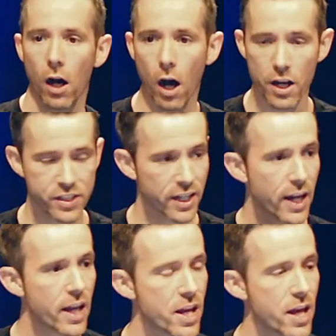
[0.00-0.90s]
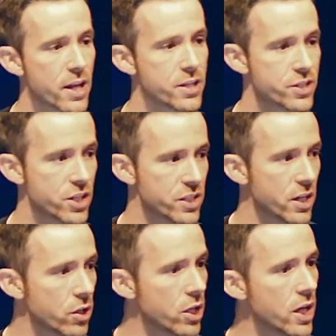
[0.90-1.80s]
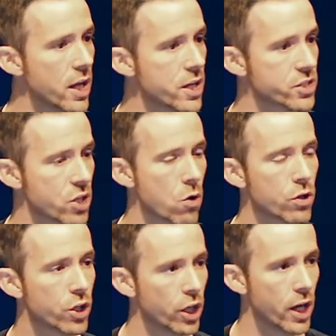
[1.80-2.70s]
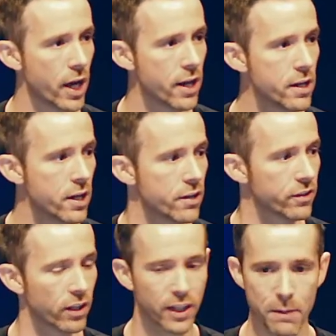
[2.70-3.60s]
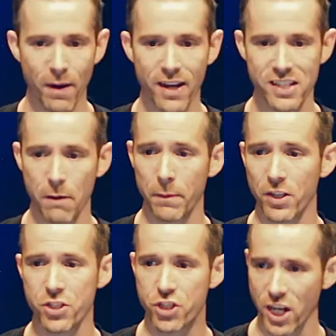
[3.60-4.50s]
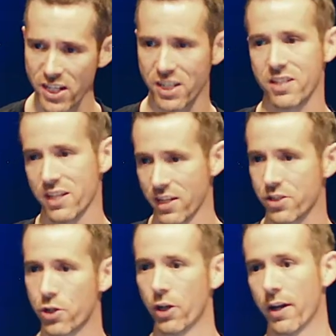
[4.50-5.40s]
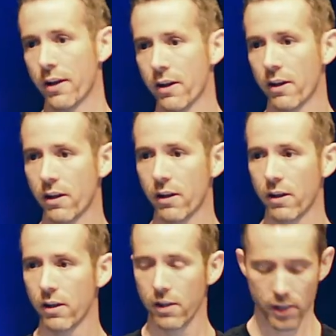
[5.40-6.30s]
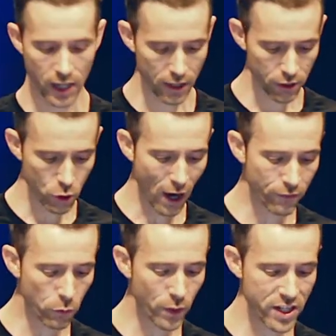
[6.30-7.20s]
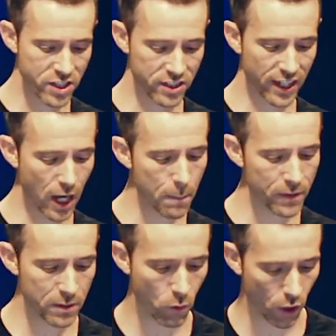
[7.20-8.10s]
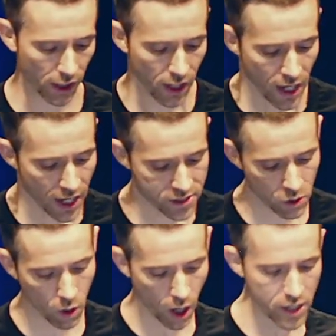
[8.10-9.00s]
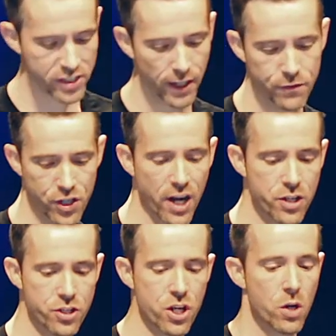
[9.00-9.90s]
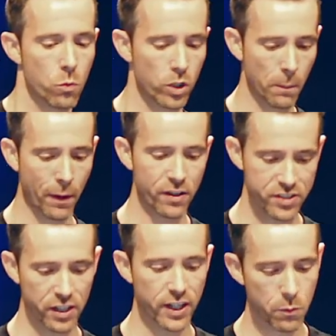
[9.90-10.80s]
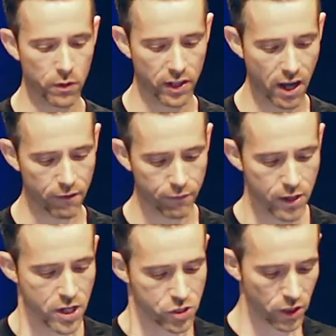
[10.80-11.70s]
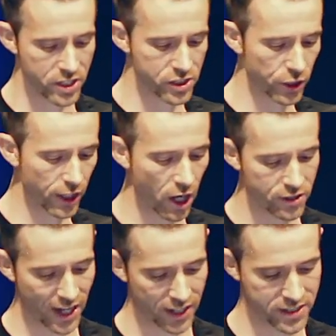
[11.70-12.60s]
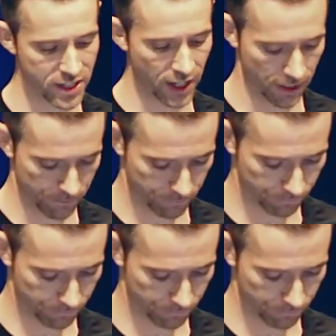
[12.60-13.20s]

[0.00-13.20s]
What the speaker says: Honestly, it is so good to lead by example because Jesus is good. And you have a reason to get up in the morning. And so honest life change will compel us to lead with love. So let's look at our text today.